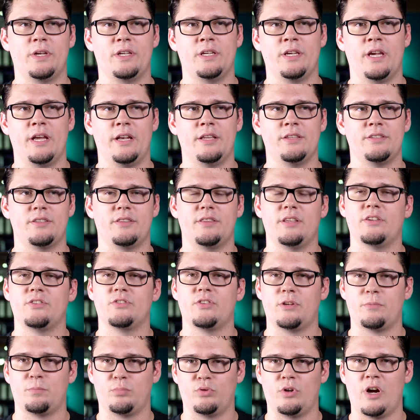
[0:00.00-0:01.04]
can get into things
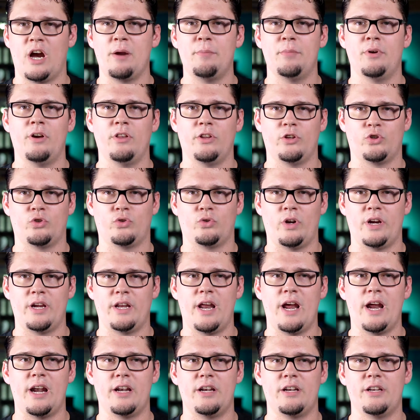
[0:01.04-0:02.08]
like prime and other great
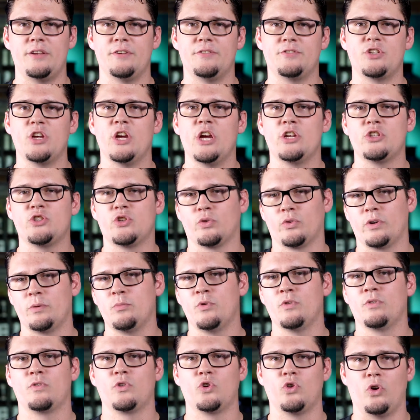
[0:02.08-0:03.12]
additives to
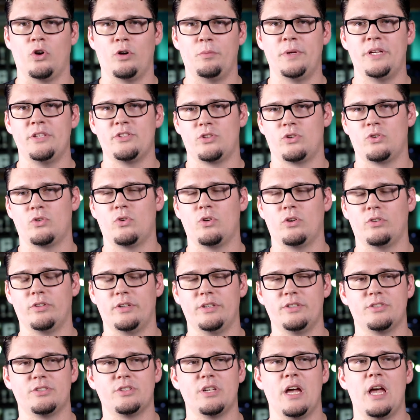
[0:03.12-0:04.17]
remove chloramines and
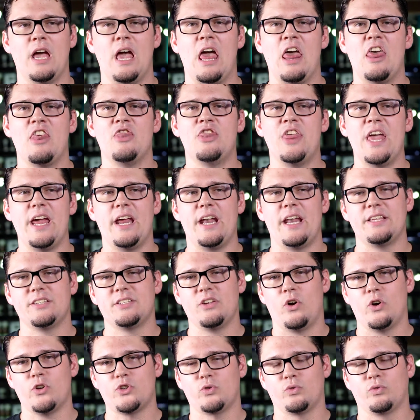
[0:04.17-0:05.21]
chlorines, that
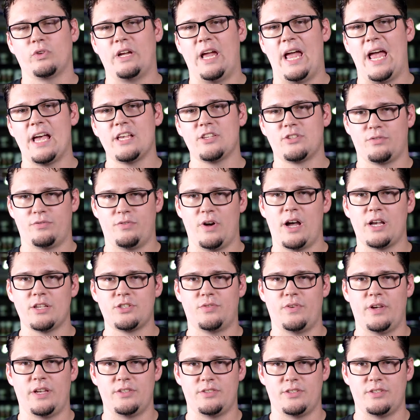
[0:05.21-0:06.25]
also has
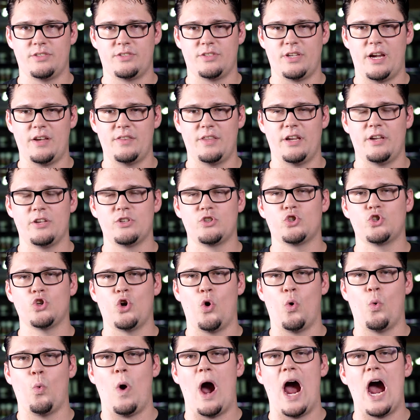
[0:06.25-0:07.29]
phosphates inside that.
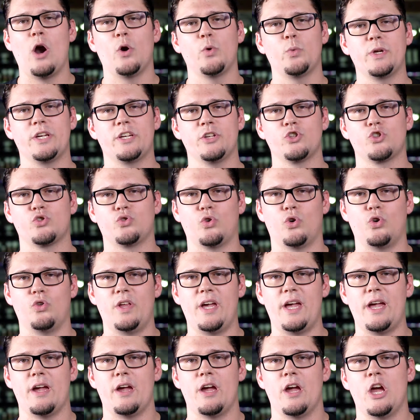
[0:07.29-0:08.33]
So how do we control
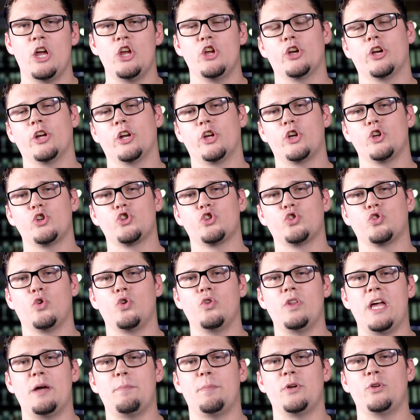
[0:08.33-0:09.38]
that? You're going to control
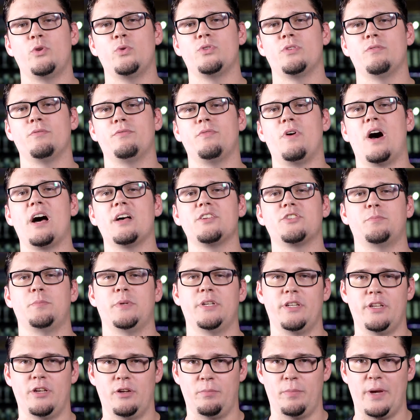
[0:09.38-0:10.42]
that by using phos
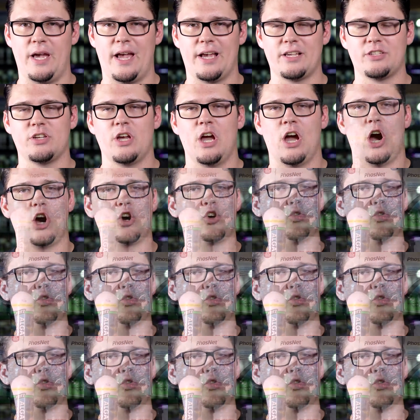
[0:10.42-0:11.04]
media bags. A